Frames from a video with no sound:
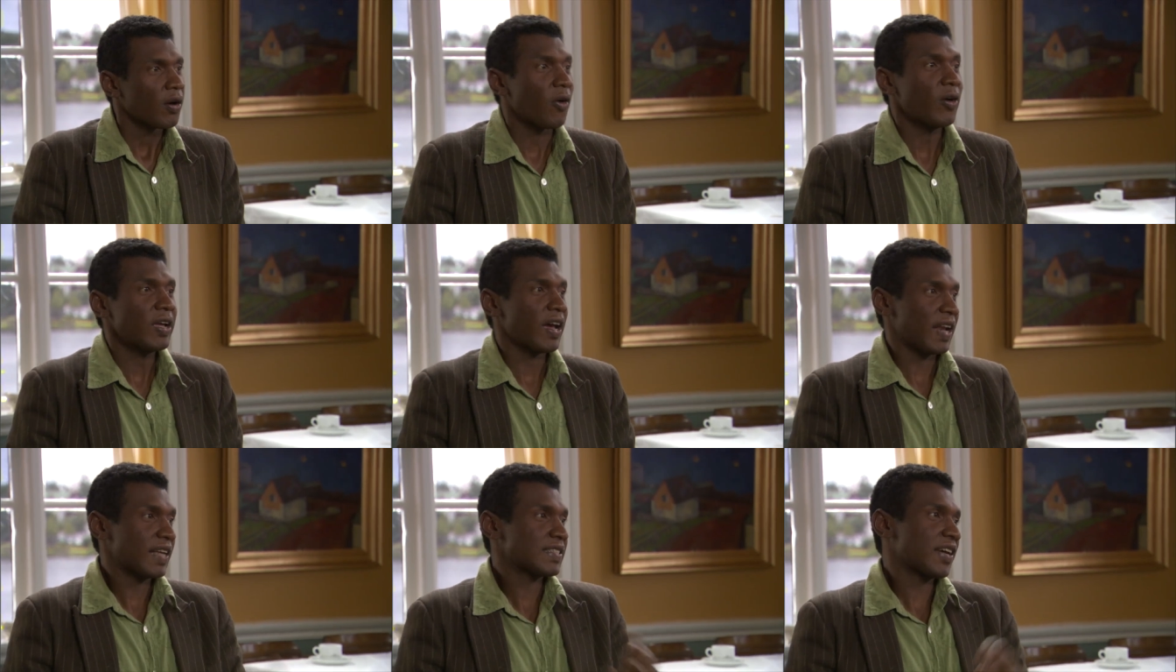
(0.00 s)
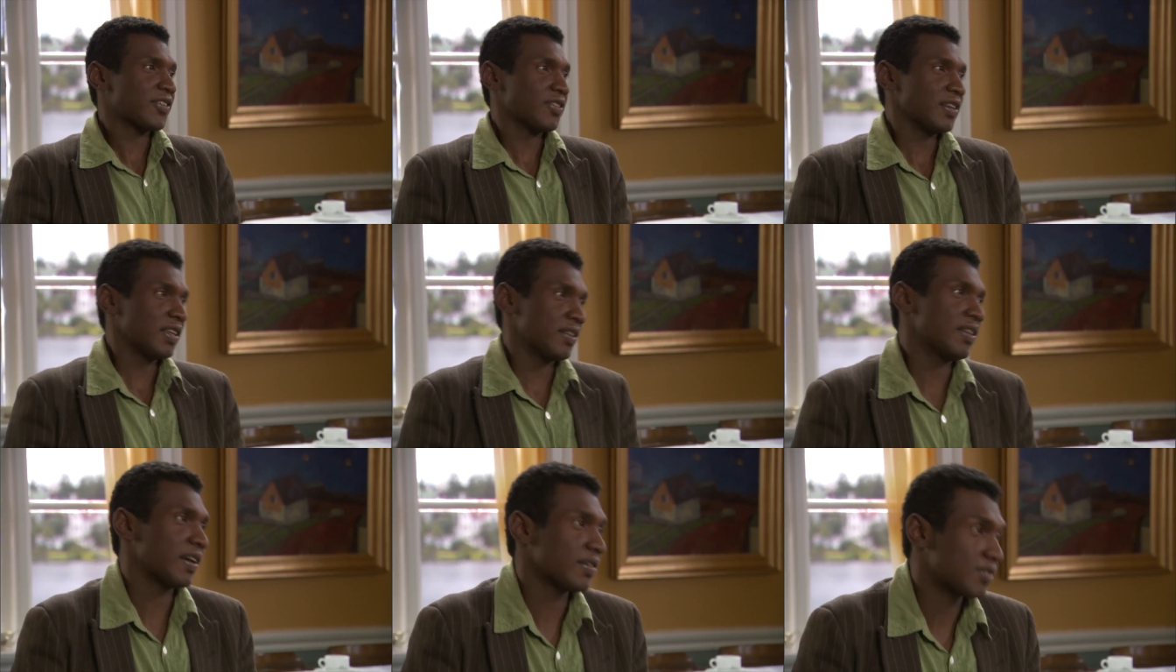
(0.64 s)
Oh yeah, that's
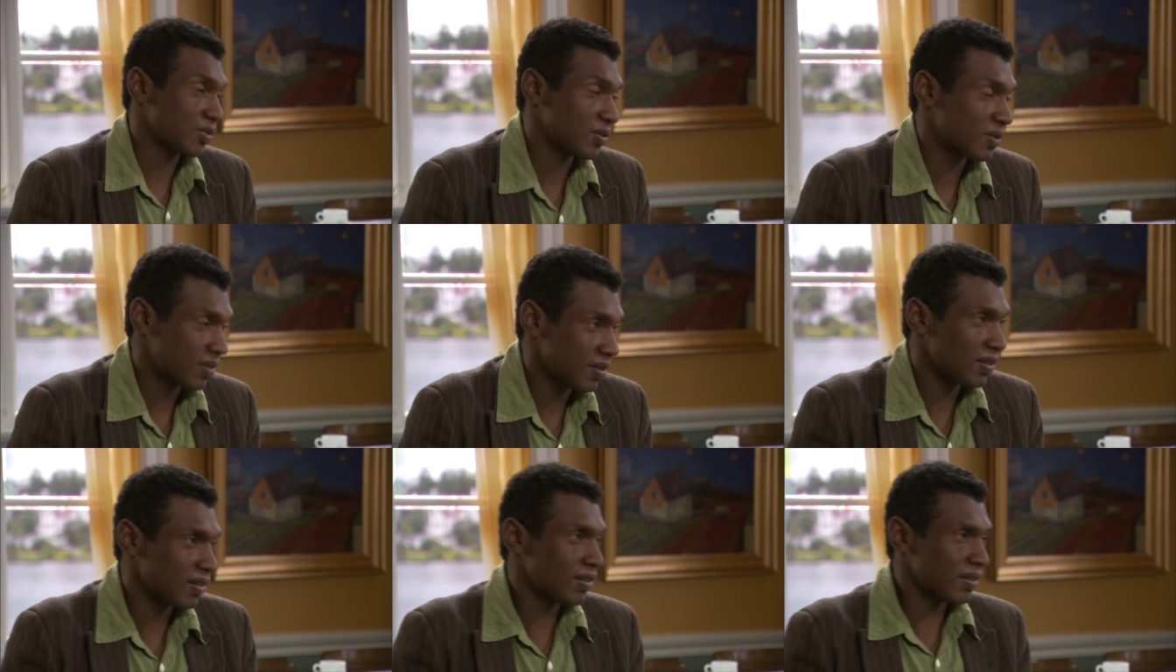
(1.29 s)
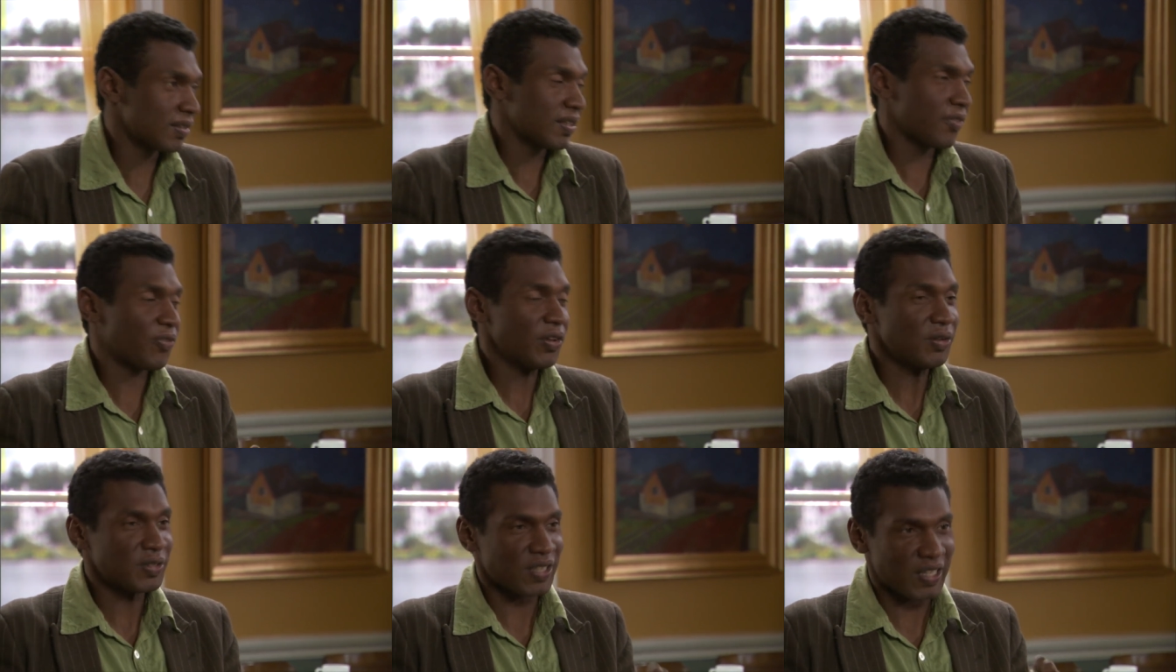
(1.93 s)
actually, yeah, so the
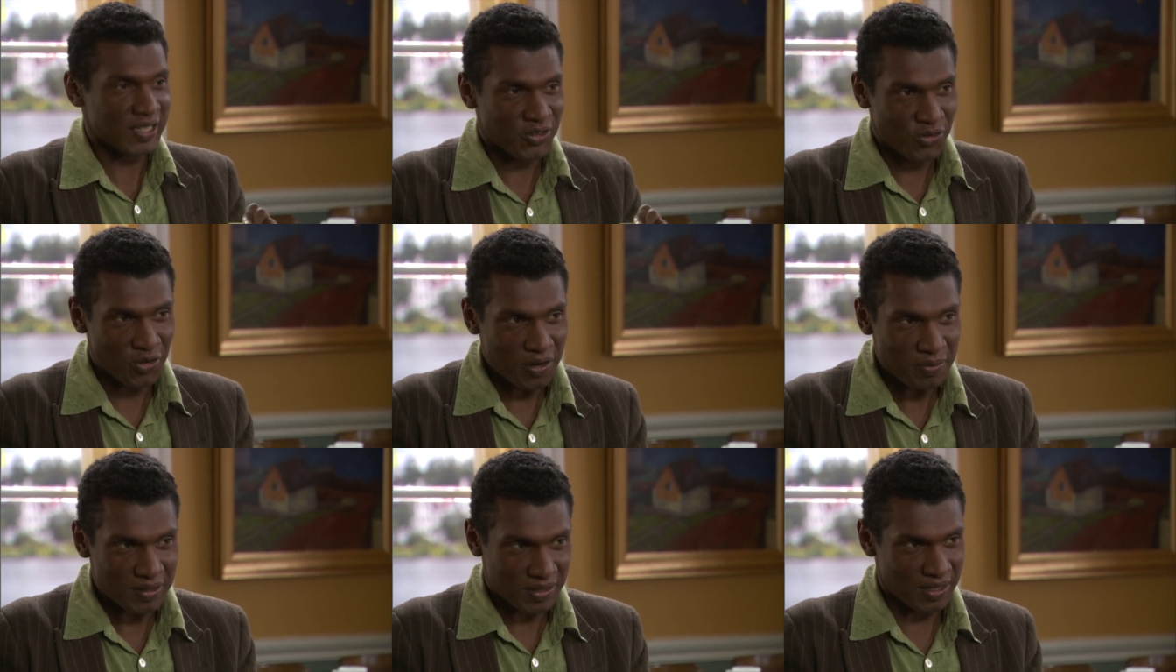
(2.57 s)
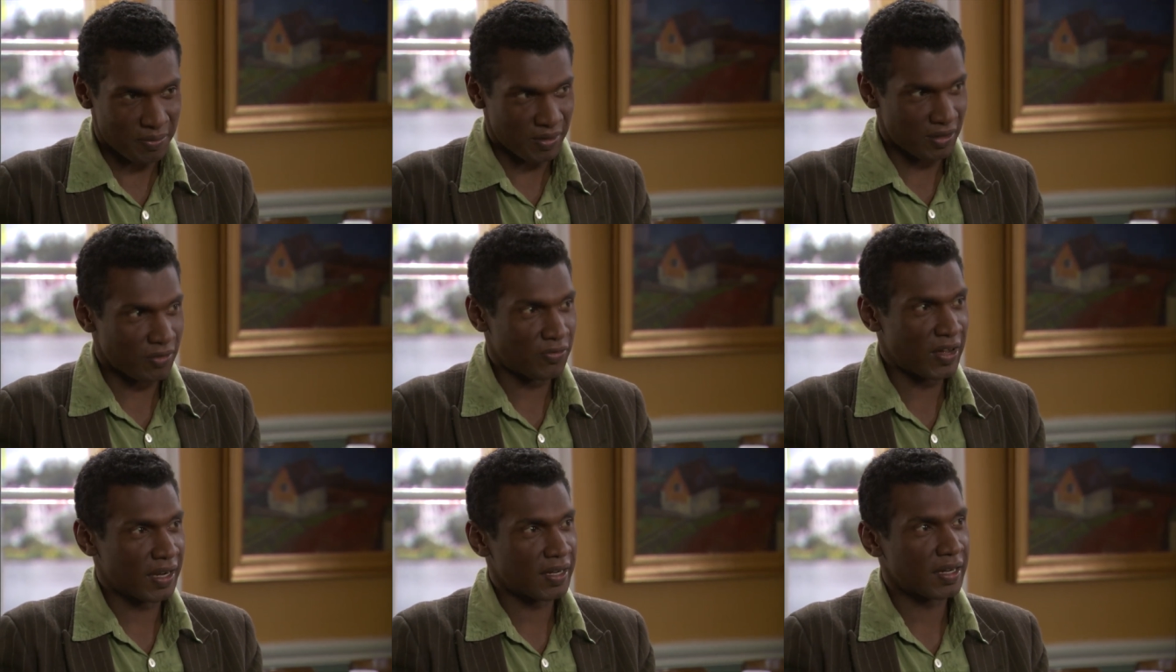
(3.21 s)
feelings are extremely similar. In
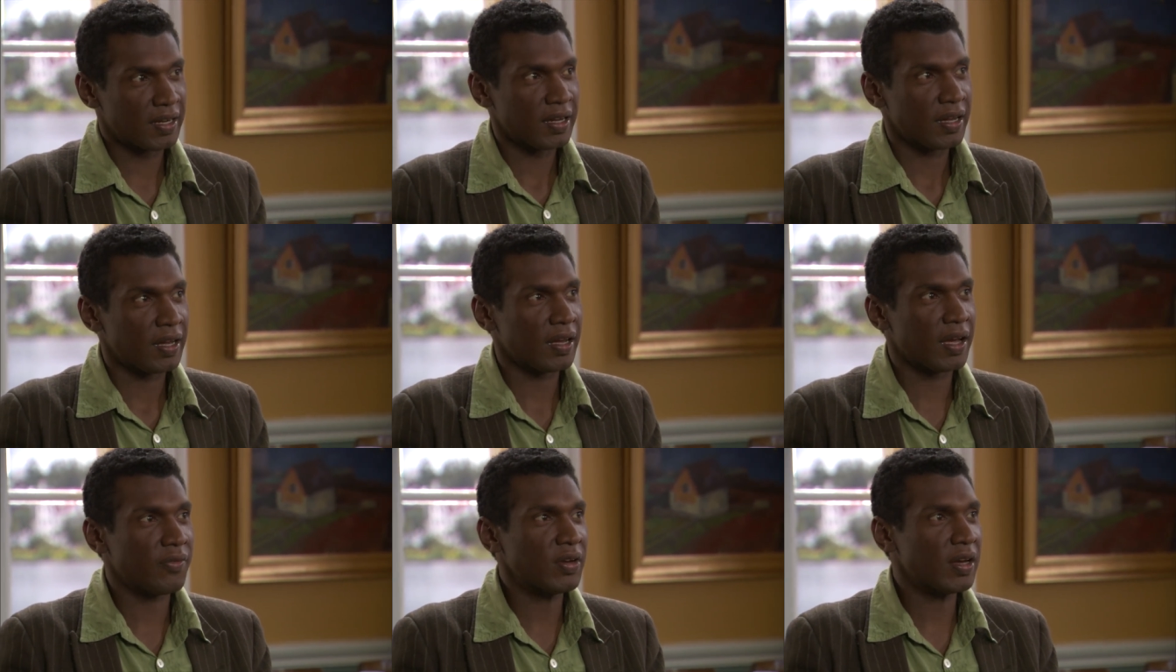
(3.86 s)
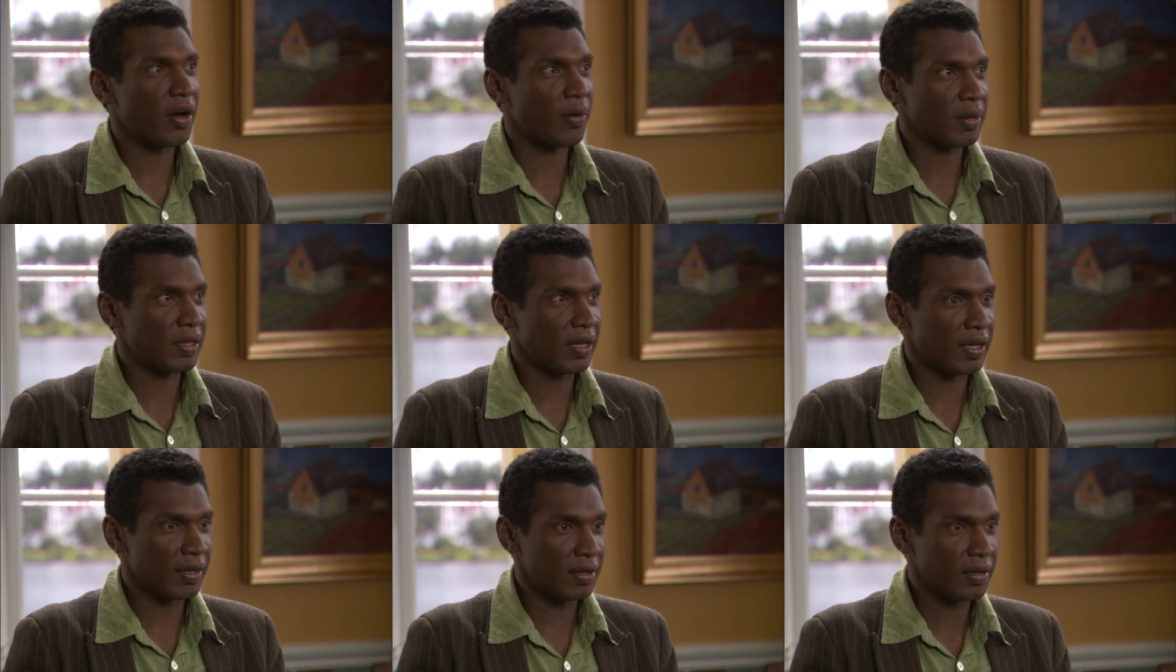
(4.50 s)
fact, every now and
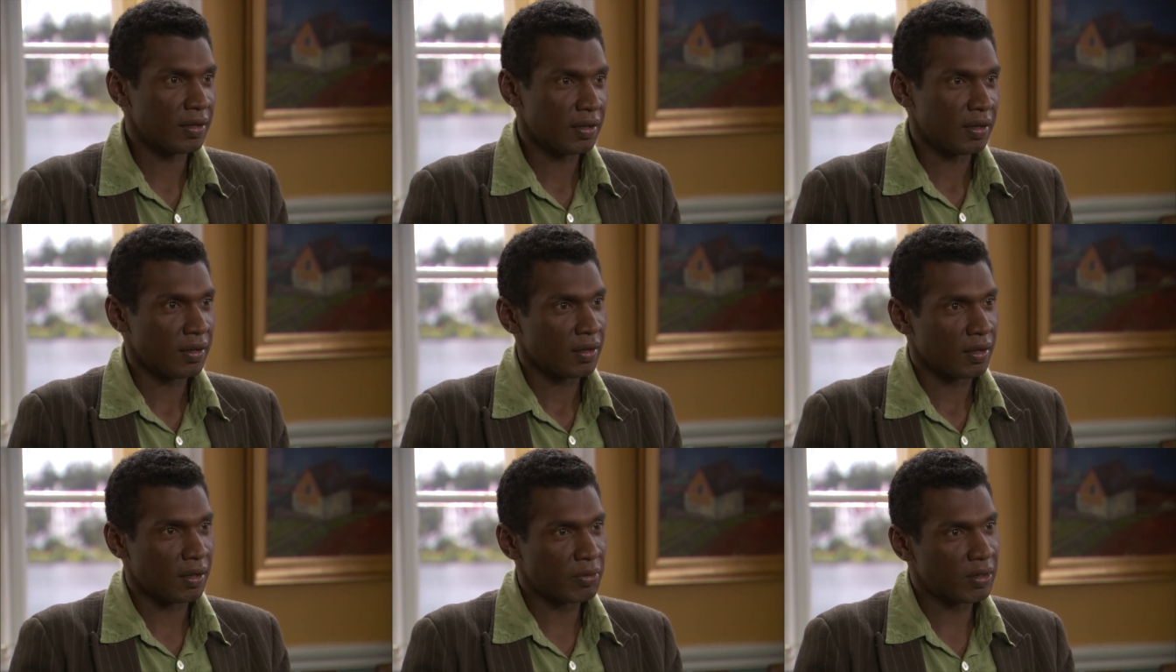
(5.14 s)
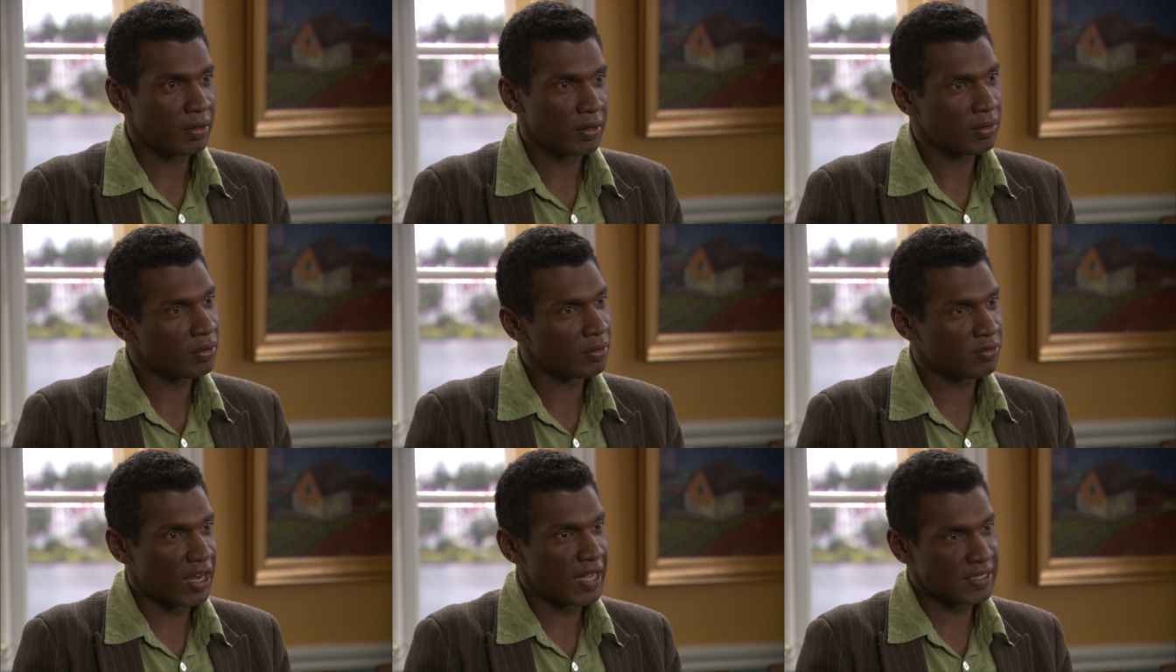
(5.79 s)
then, I mean,
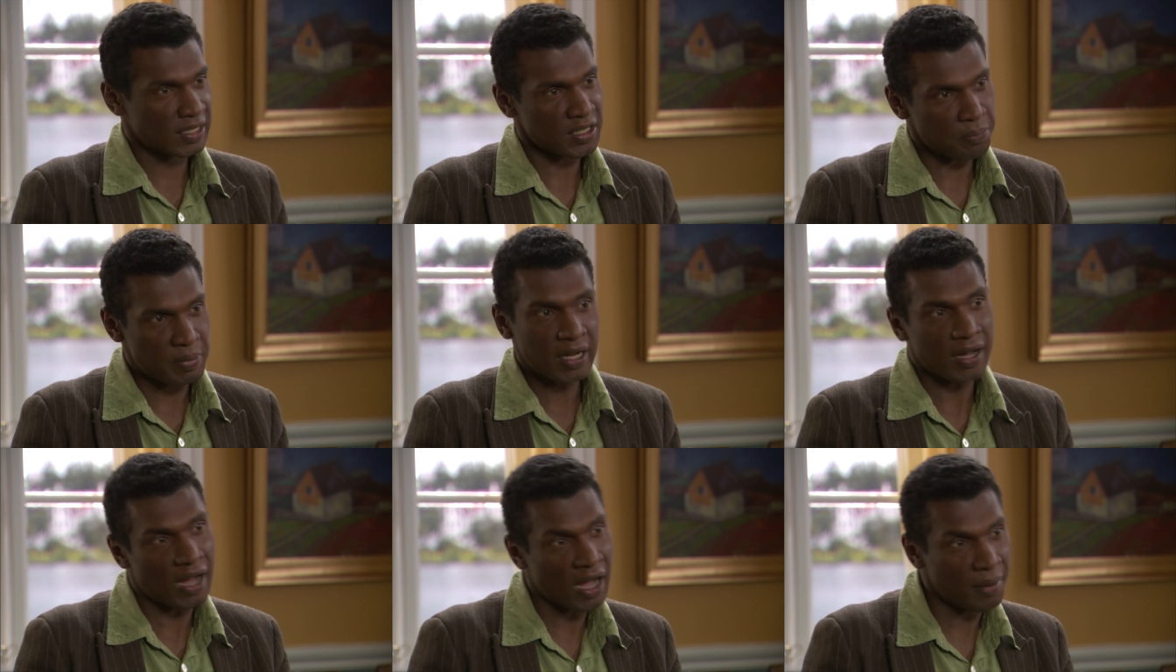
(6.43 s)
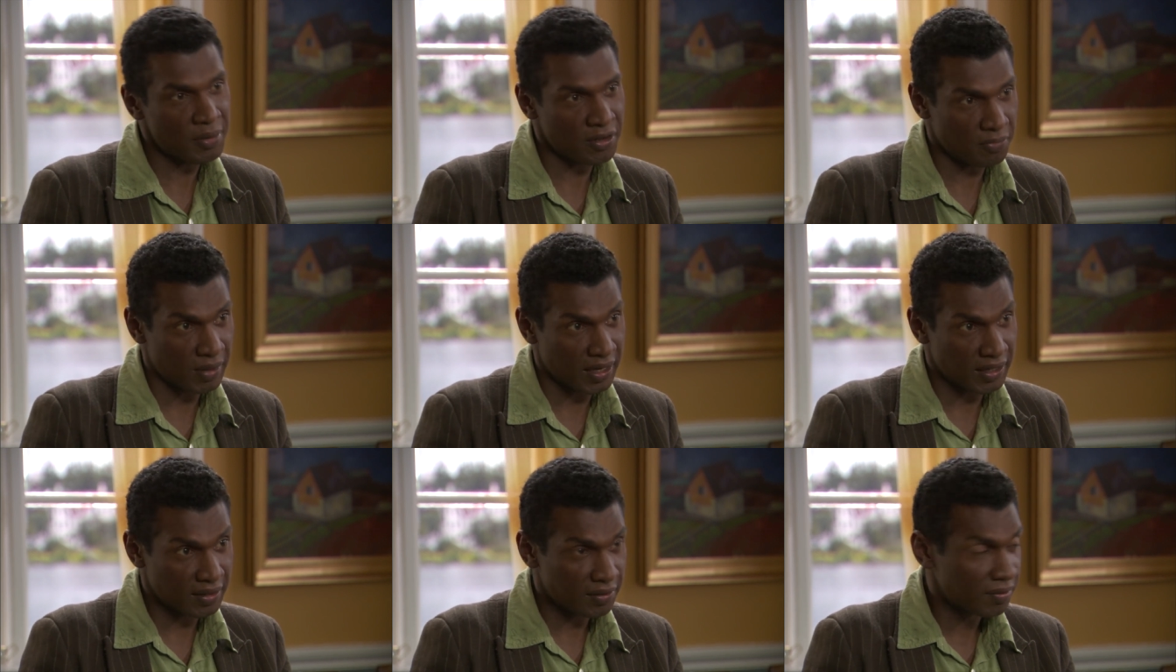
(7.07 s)
jazz is a big hobby of
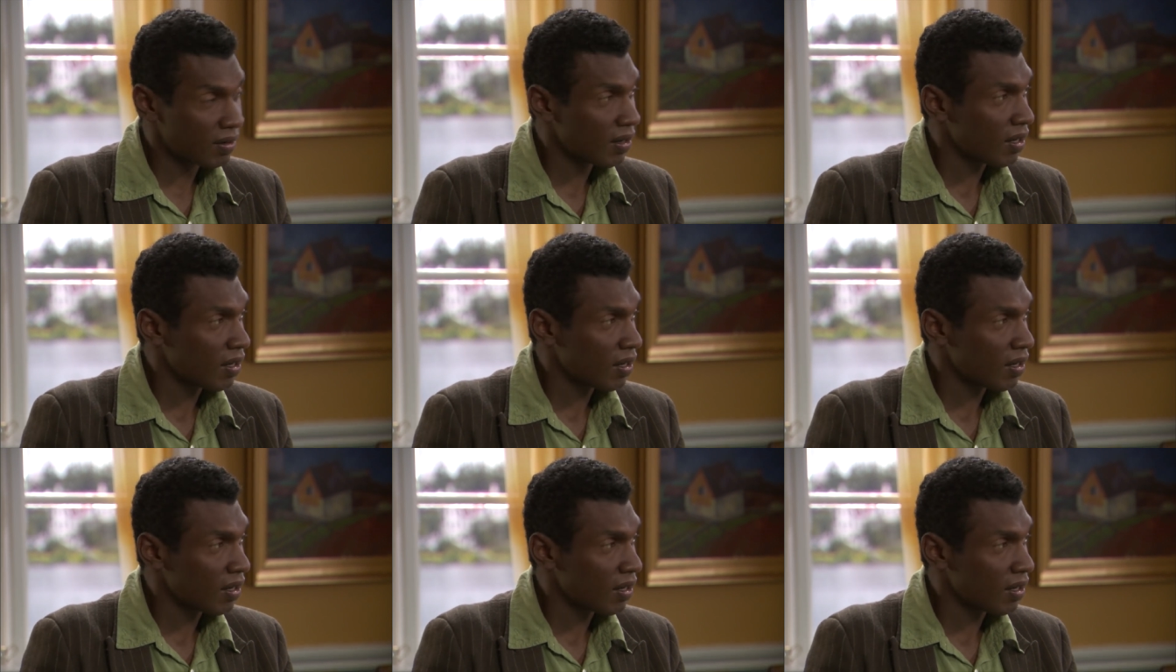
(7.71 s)
mine.